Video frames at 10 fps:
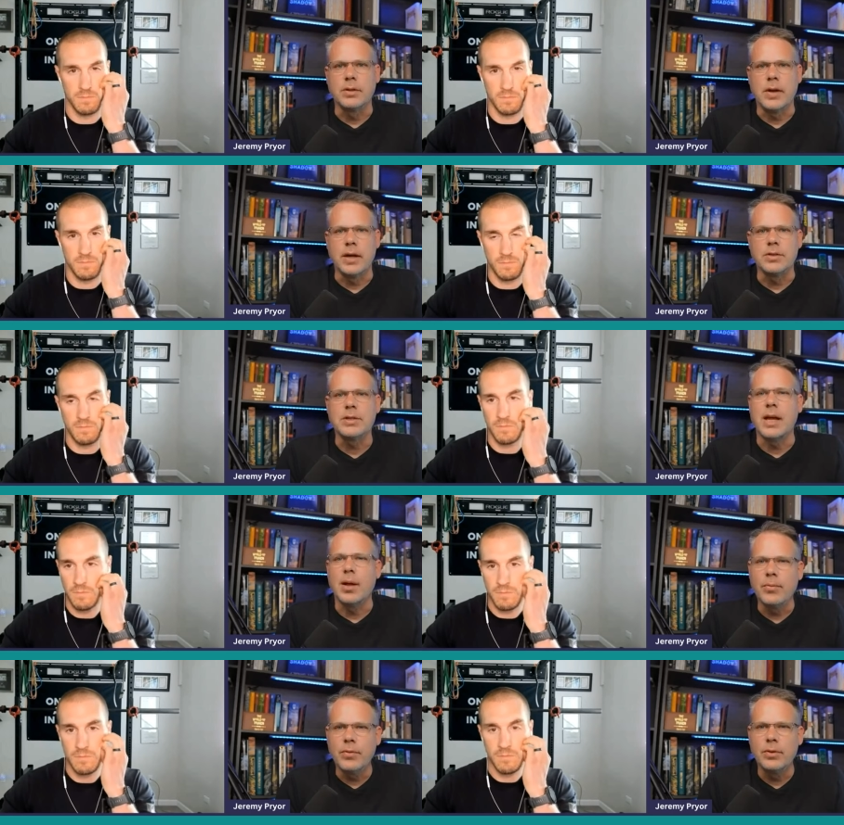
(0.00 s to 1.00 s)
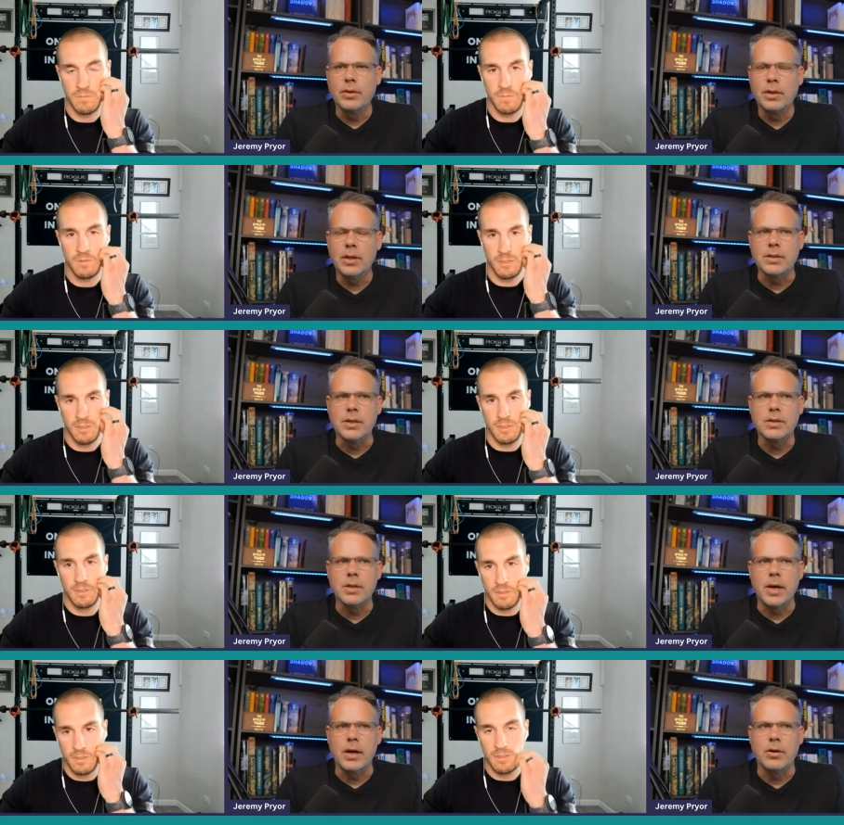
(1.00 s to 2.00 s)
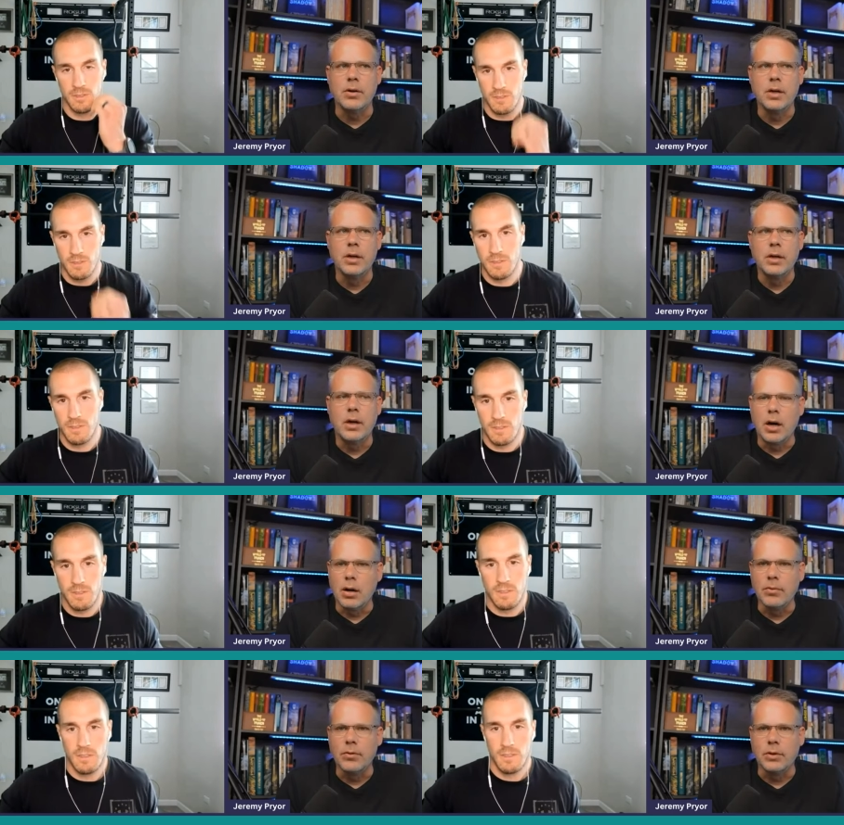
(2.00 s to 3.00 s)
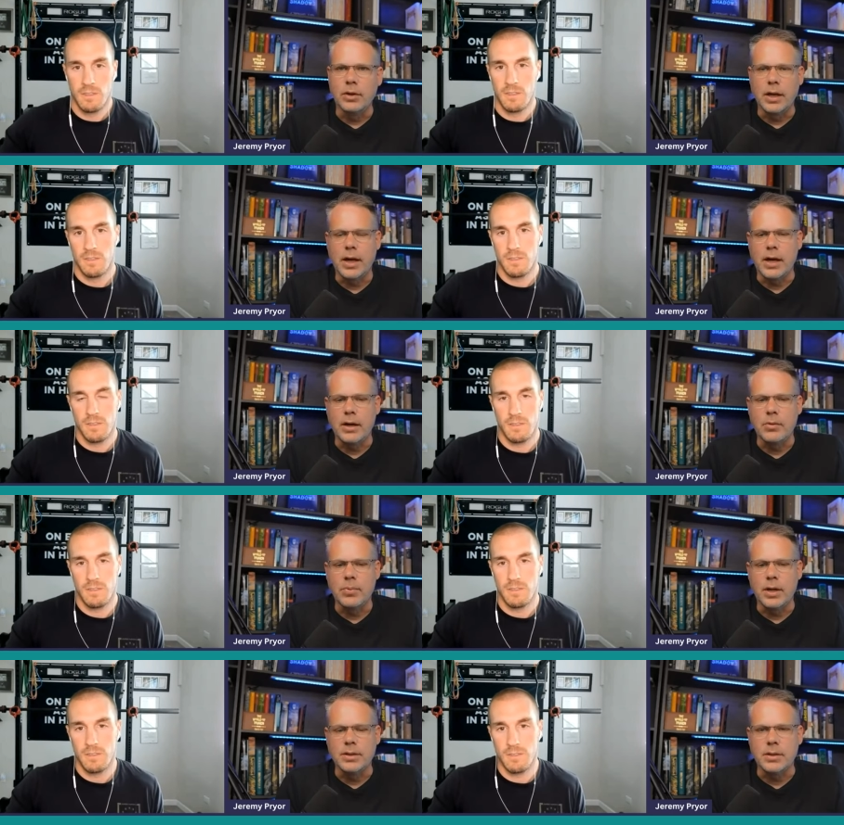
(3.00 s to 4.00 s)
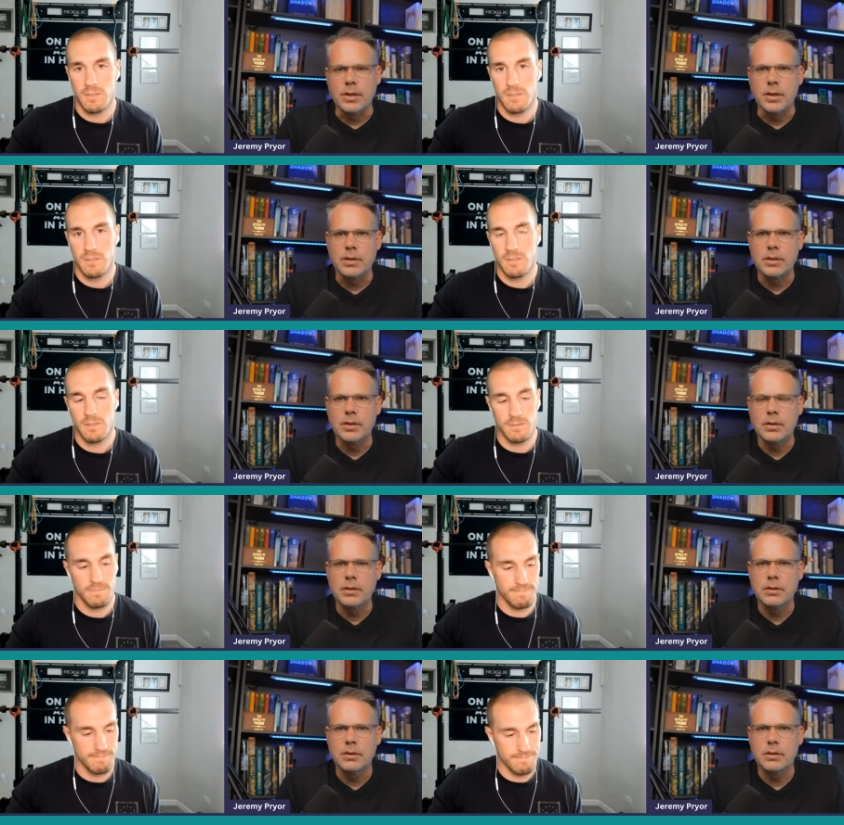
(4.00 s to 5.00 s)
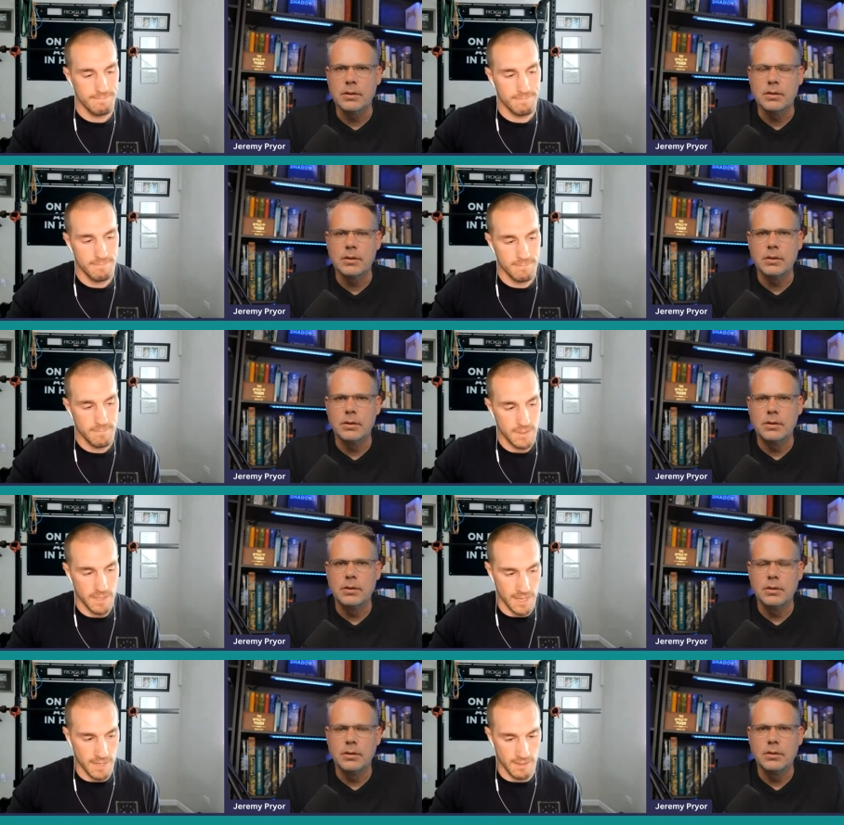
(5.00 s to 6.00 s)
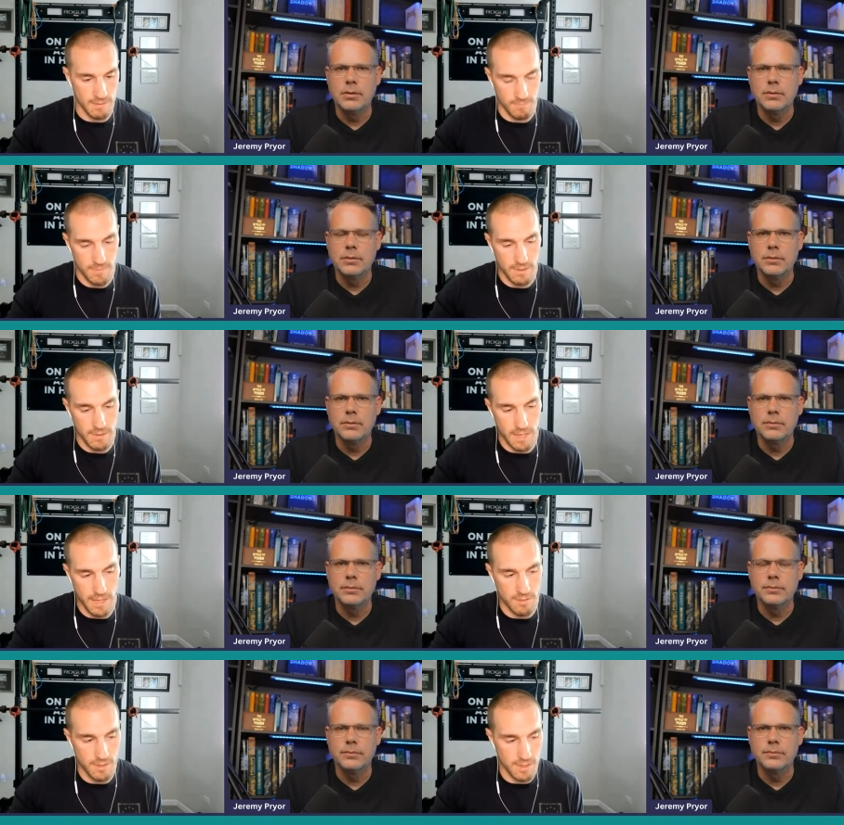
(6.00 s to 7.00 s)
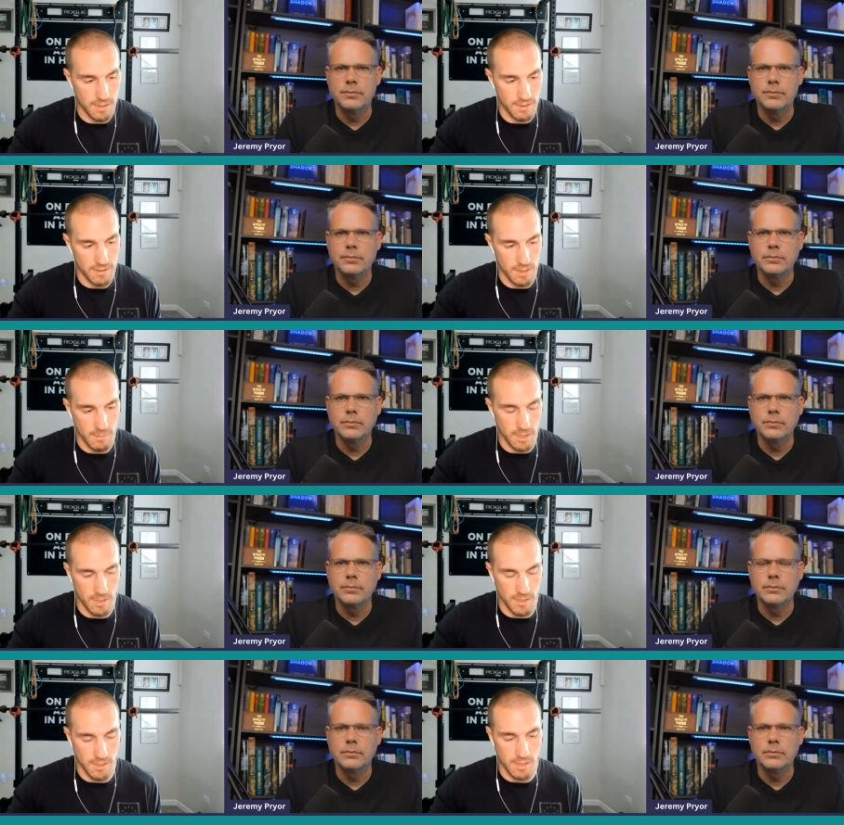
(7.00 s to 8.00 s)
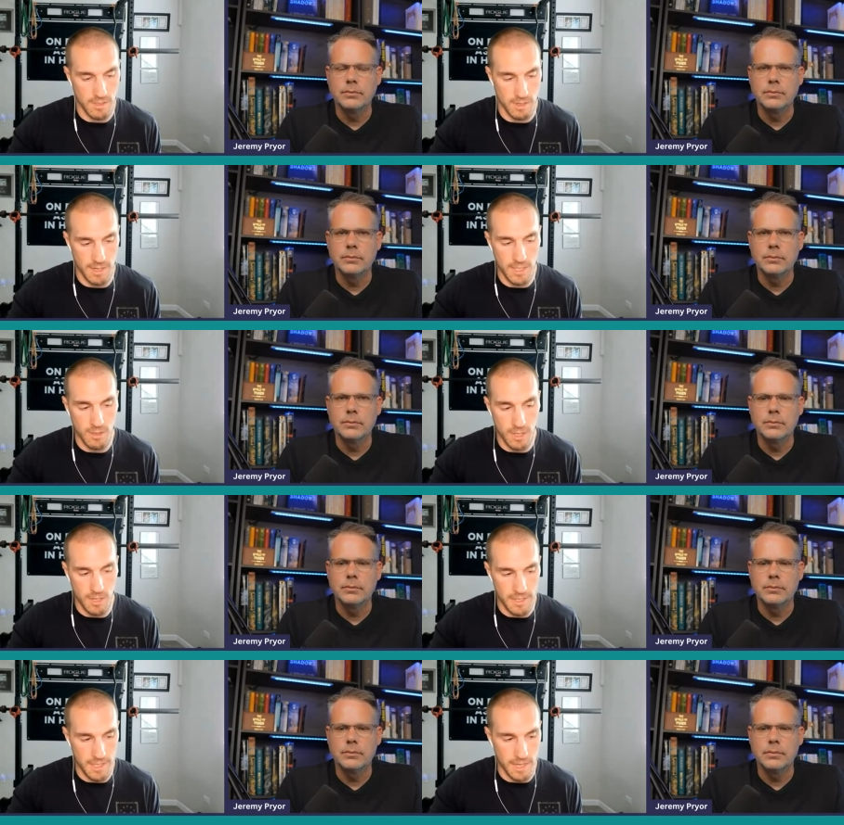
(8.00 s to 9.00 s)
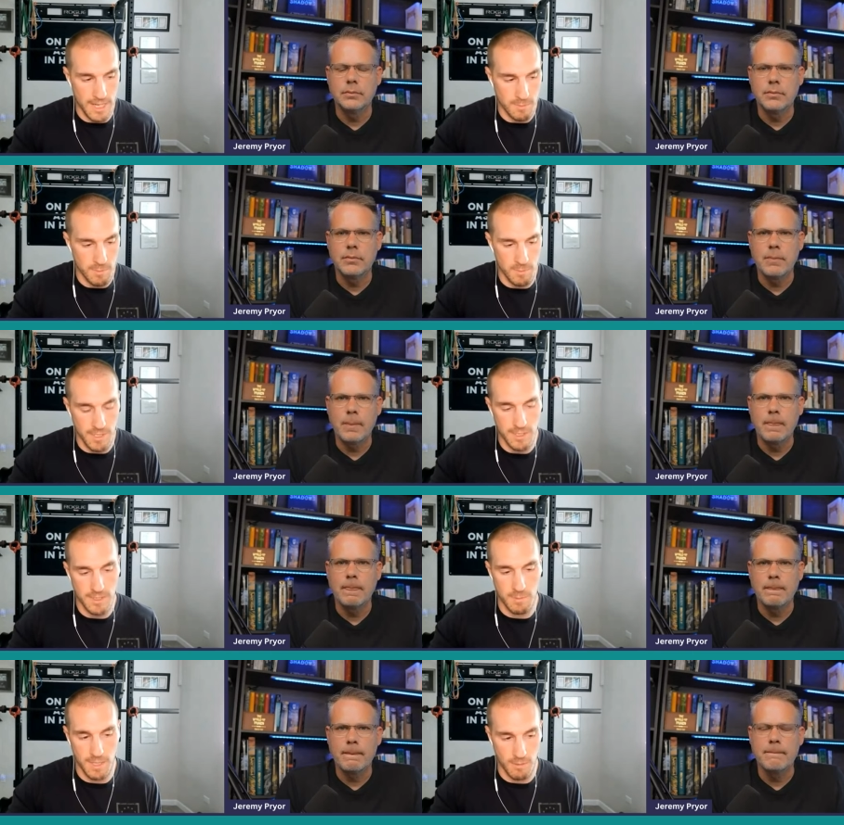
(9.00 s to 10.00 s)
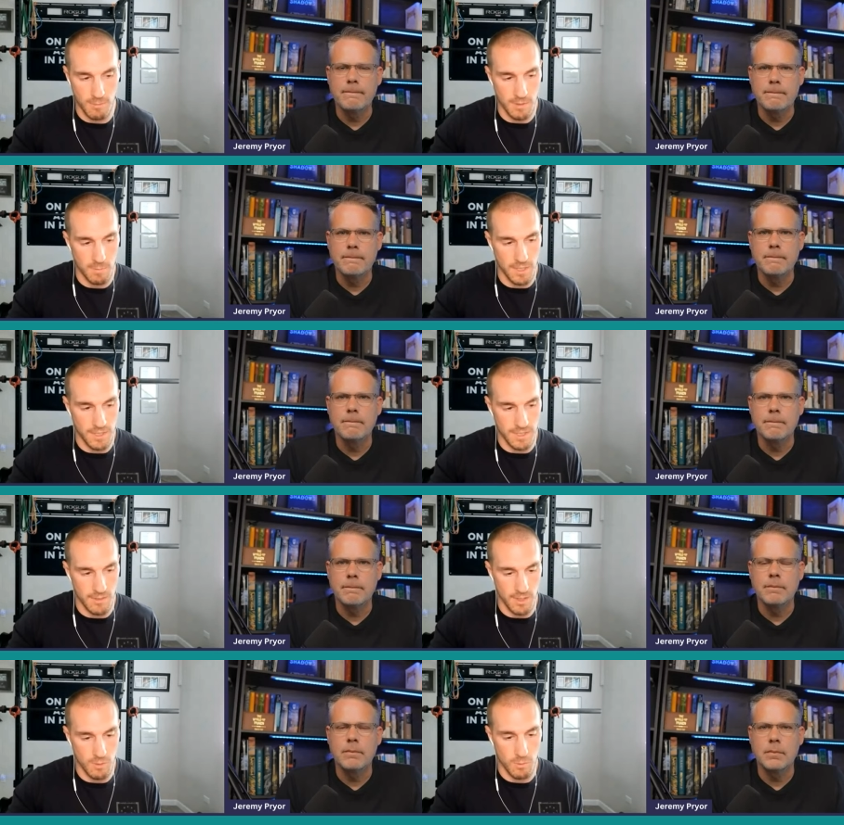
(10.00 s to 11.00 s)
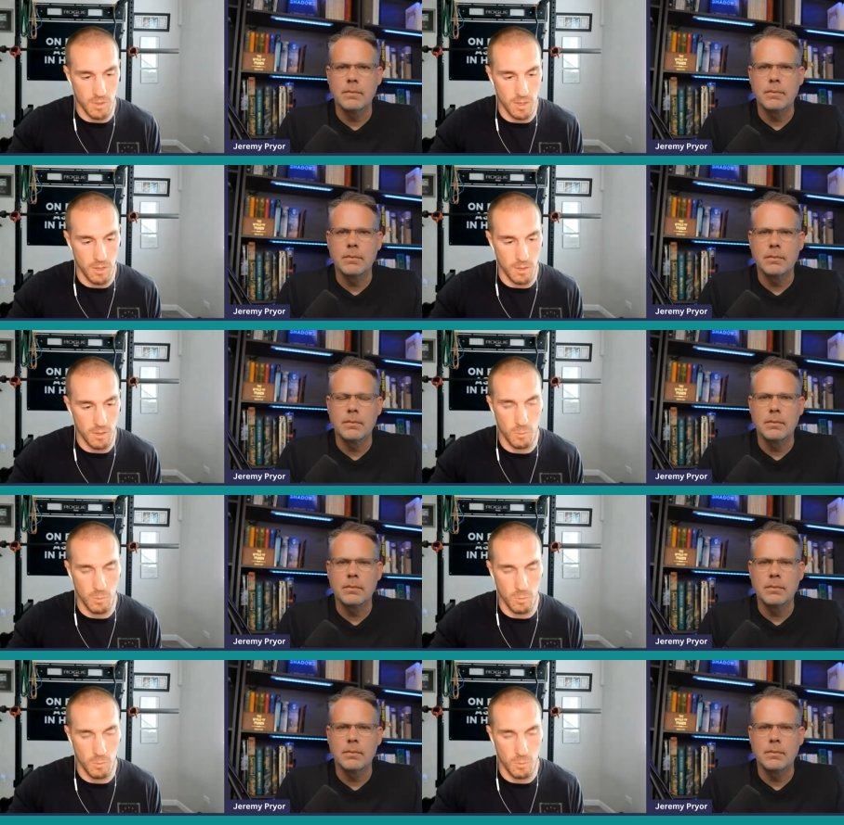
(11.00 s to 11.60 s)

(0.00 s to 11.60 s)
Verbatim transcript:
Speaker 1: value? Is this helpful? Is this somehow harmful? Like how, how do you process this?
Speaker 2: Yeah, I think I mean, it, it's great that you called out the gospel piece to begin with, because I think we we